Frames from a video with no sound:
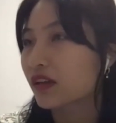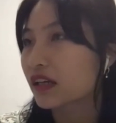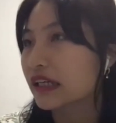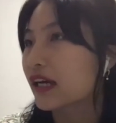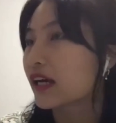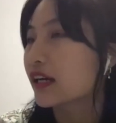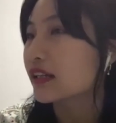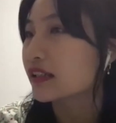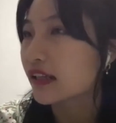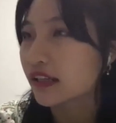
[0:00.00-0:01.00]
Yeah,
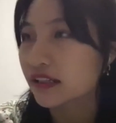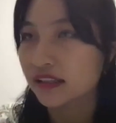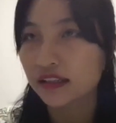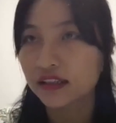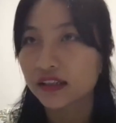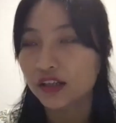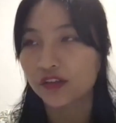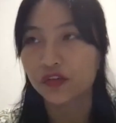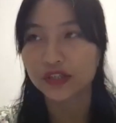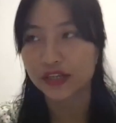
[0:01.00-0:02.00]
and
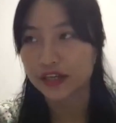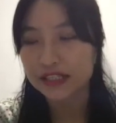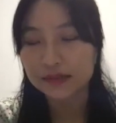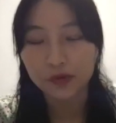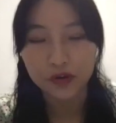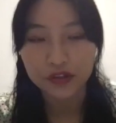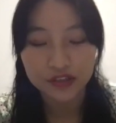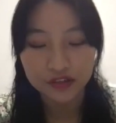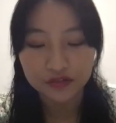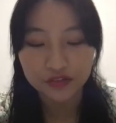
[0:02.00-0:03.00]
of course, like exploring the
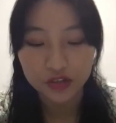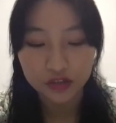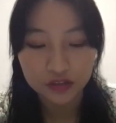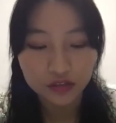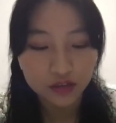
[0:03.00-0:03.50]
different